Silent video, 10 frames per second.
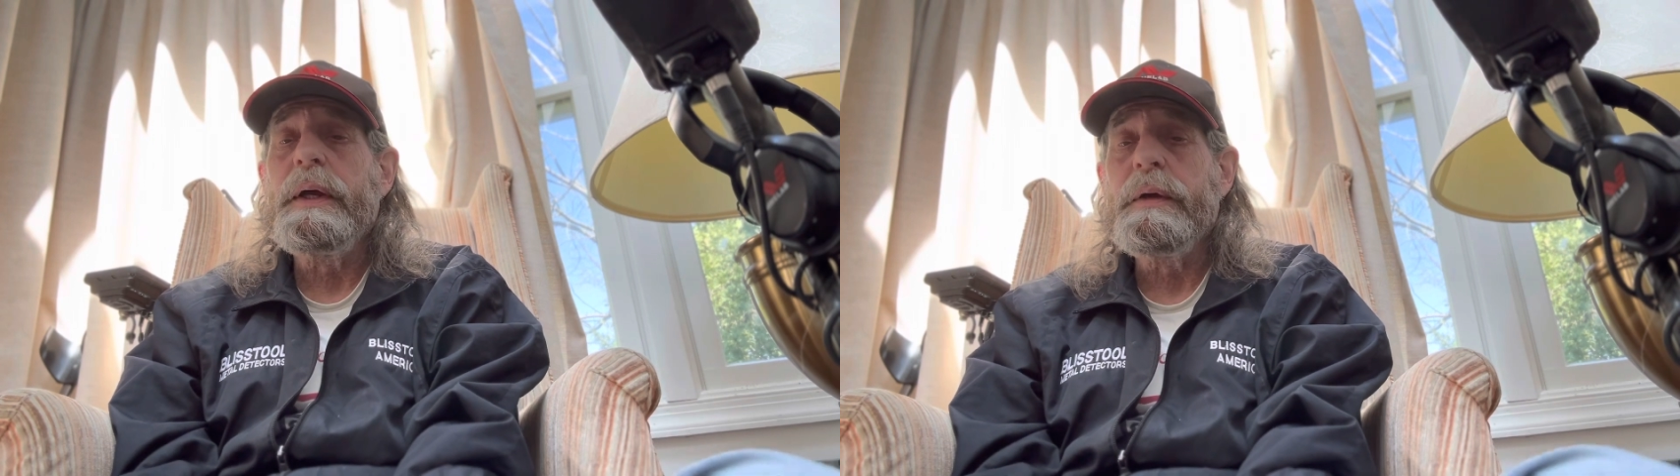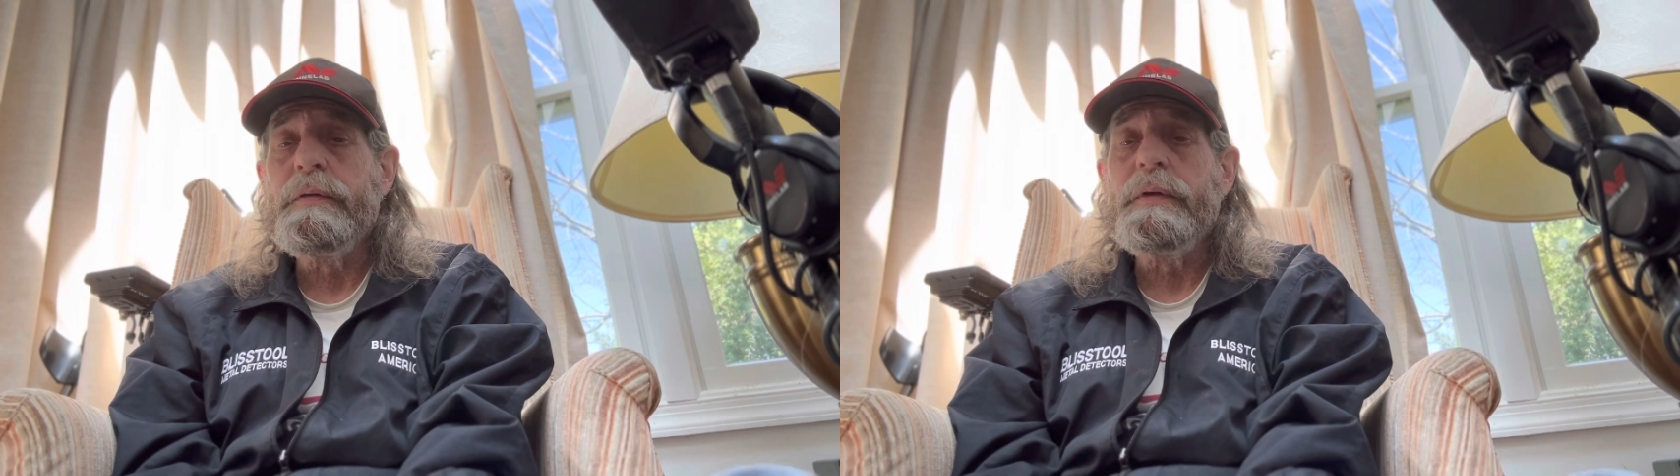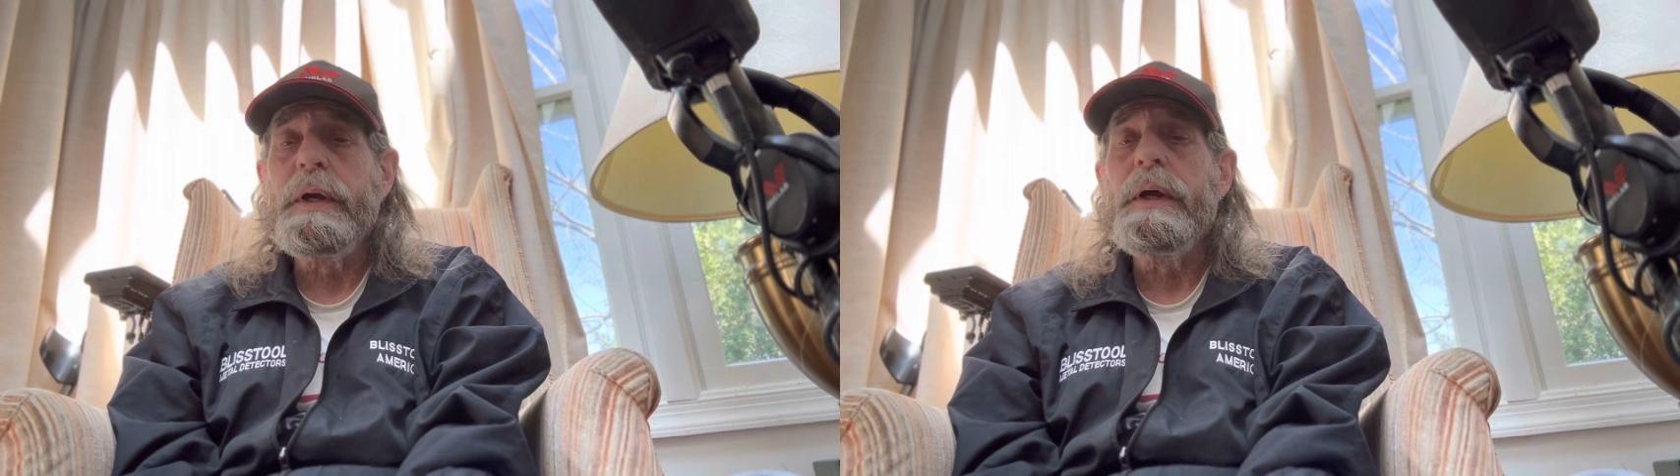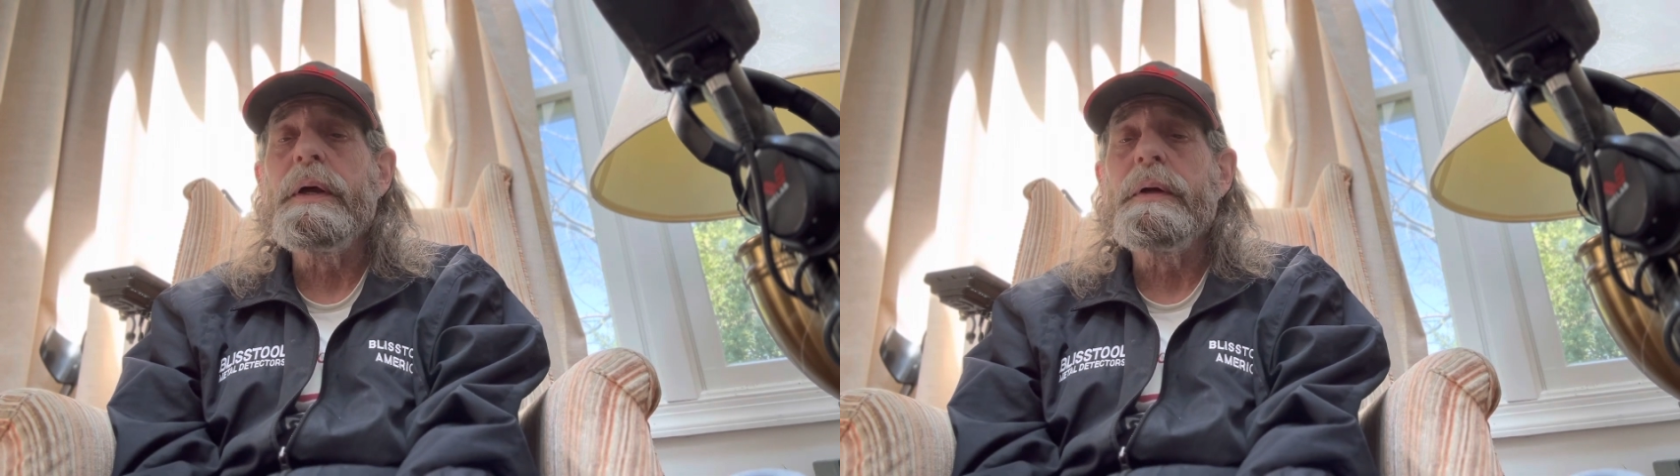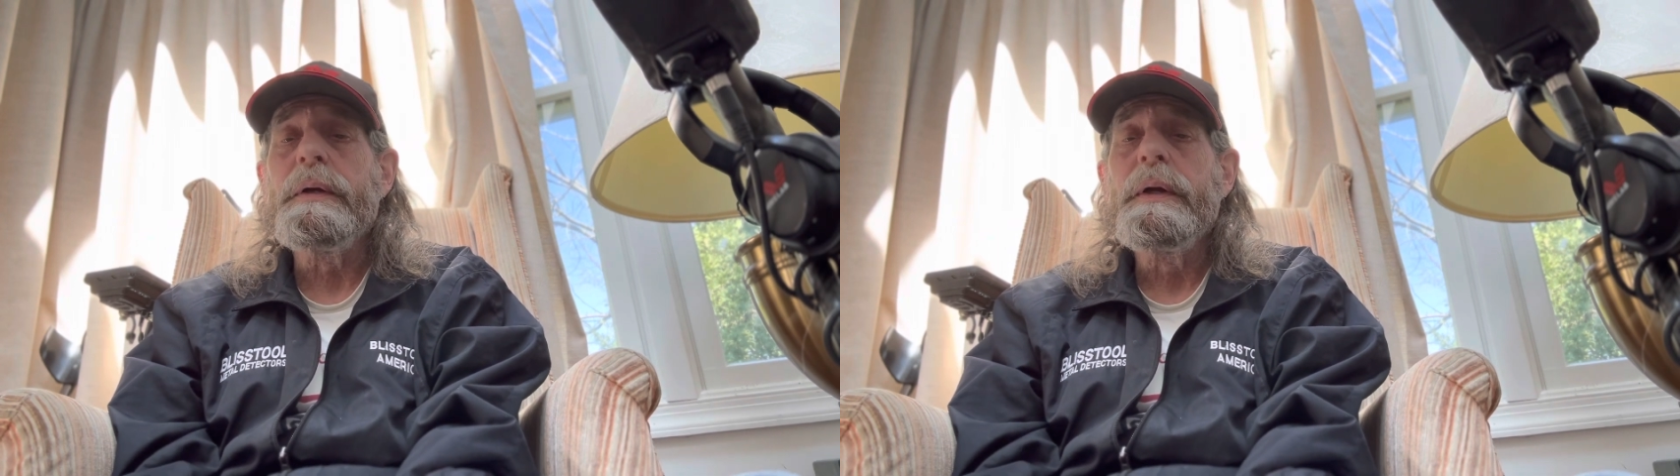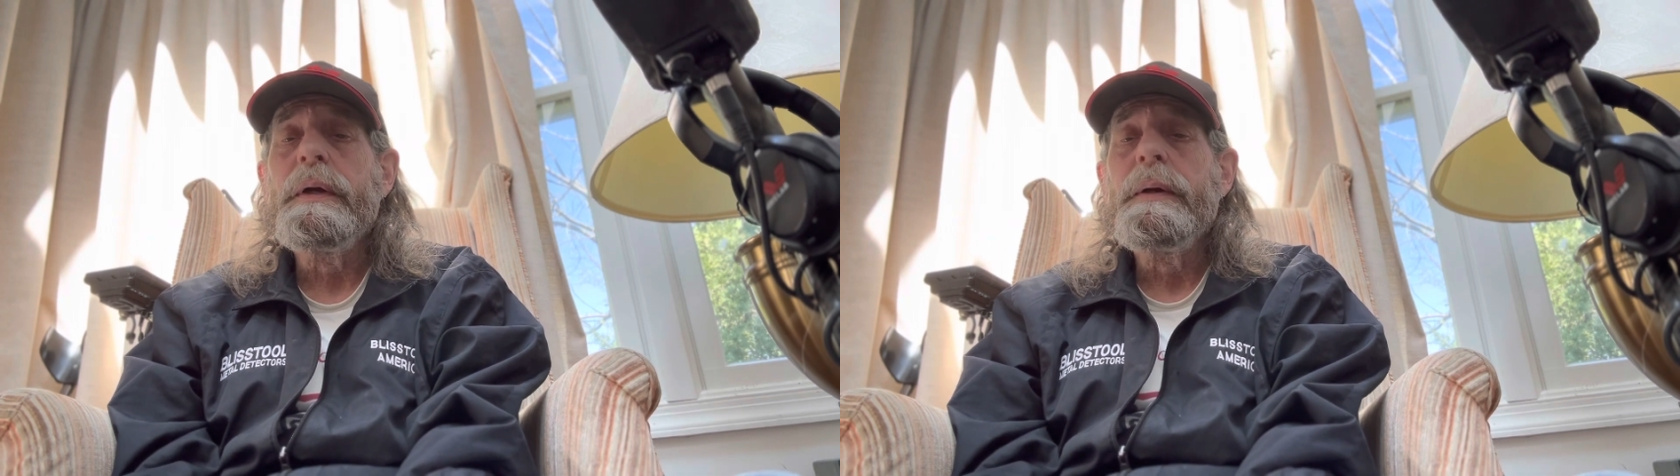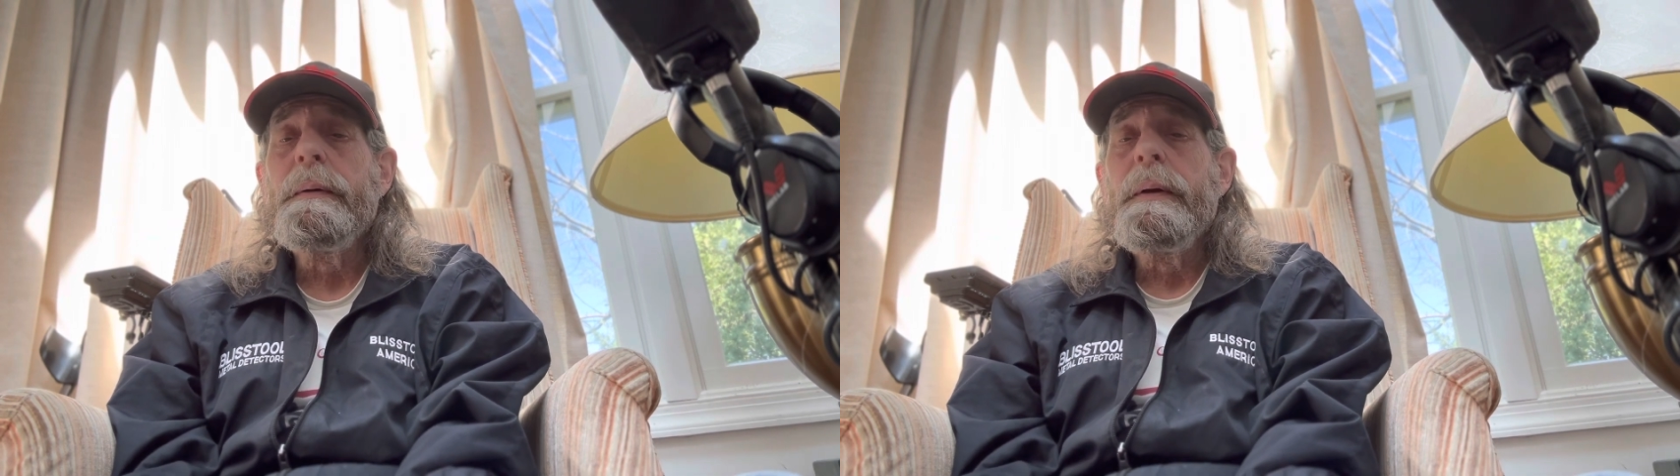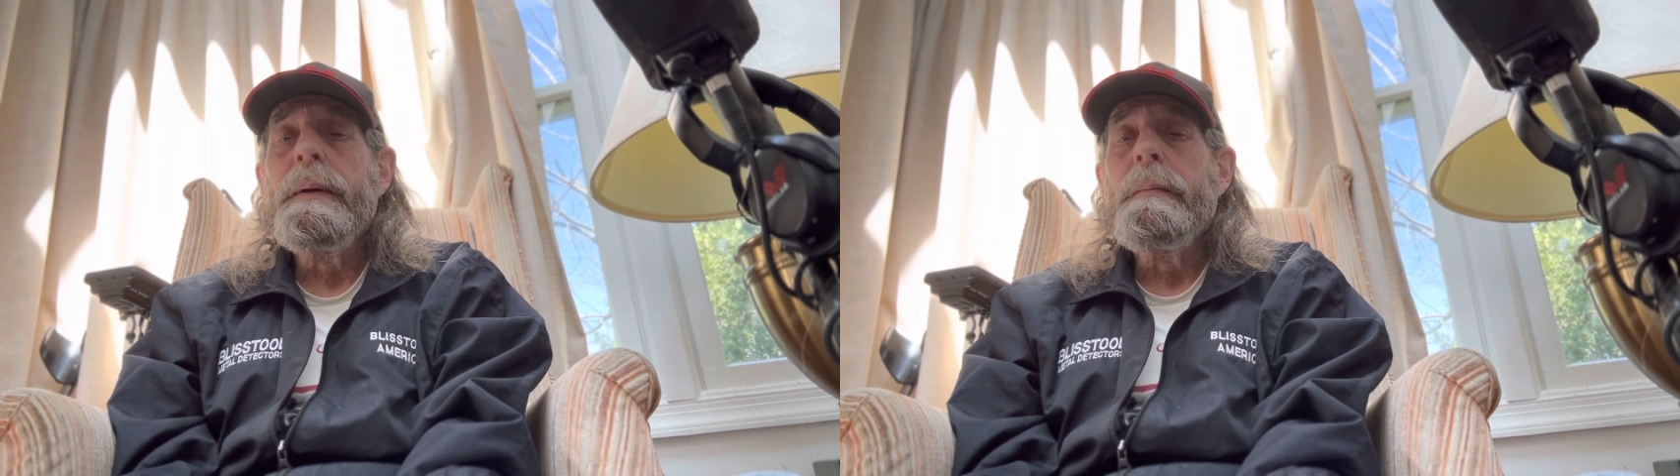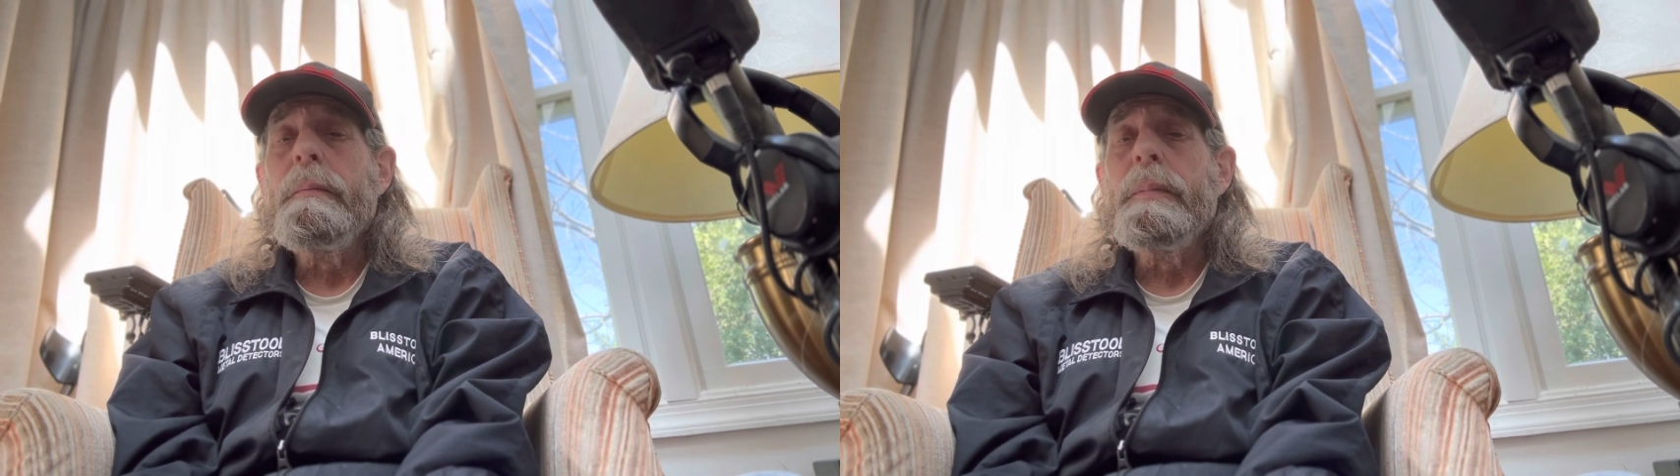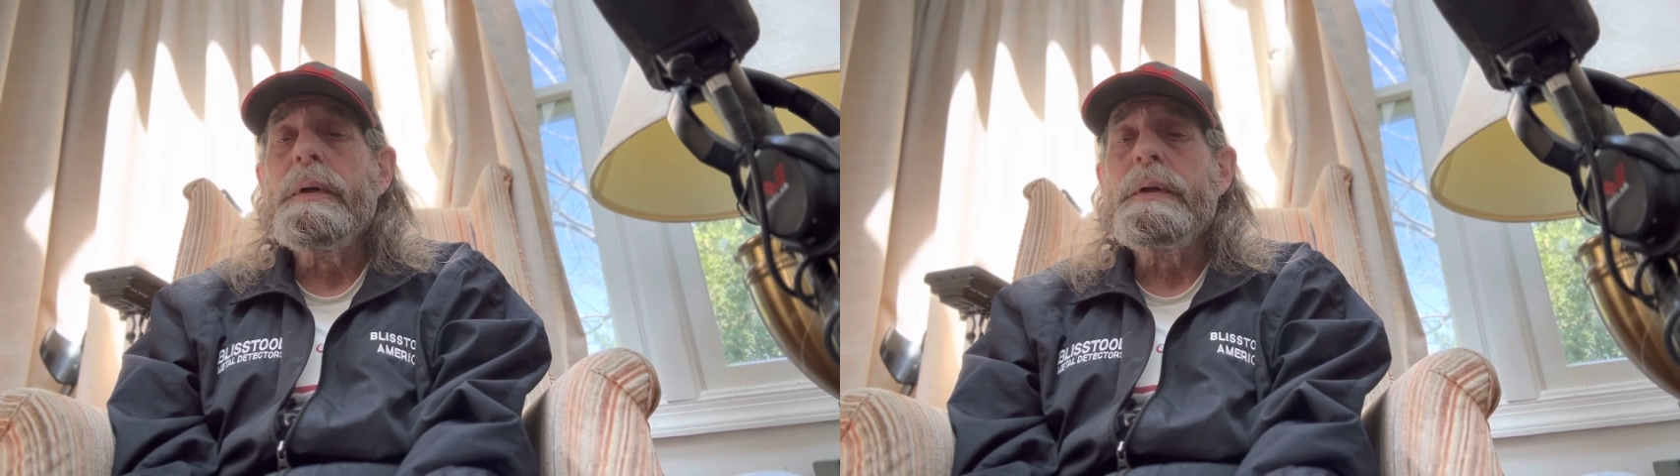house down.
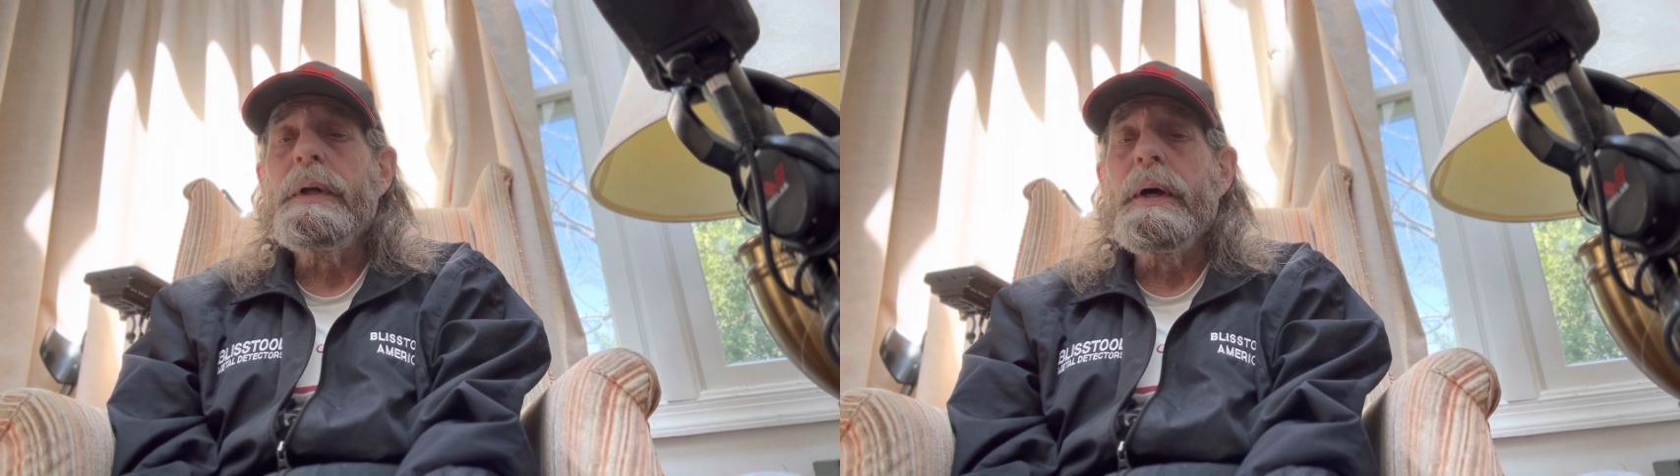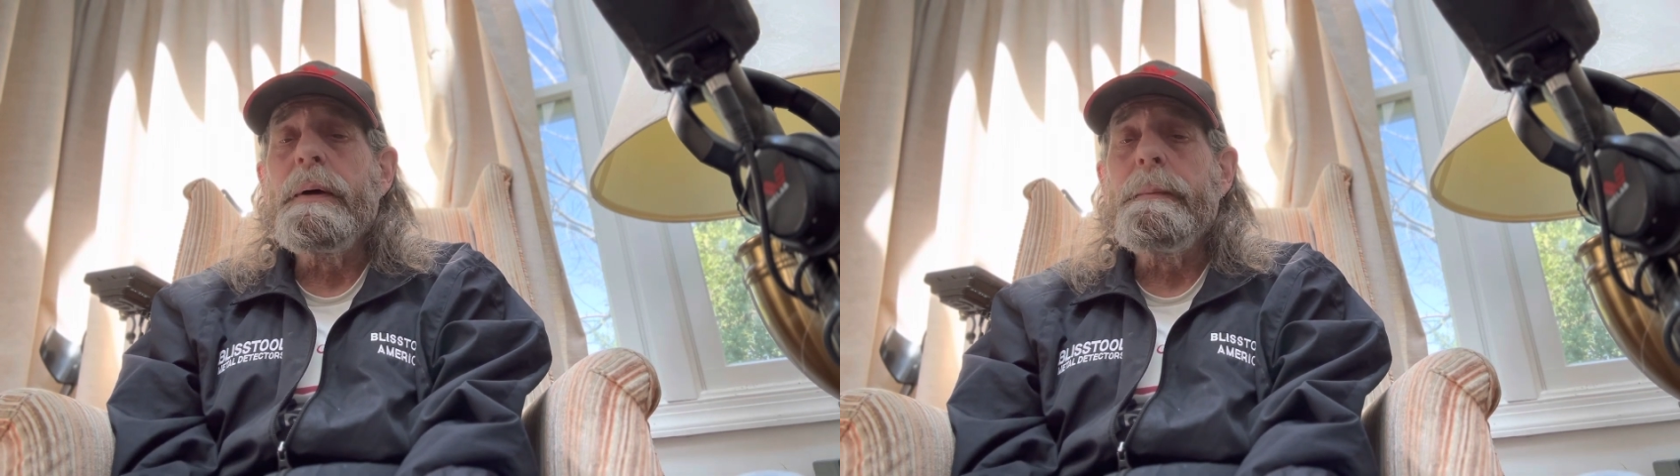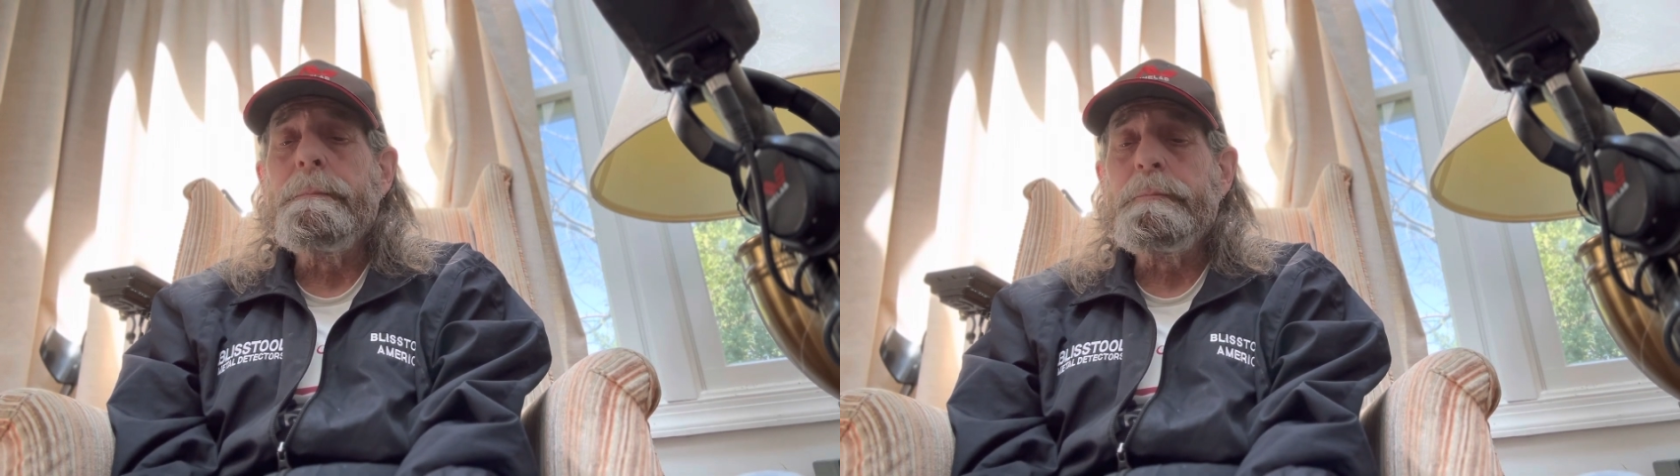But uh,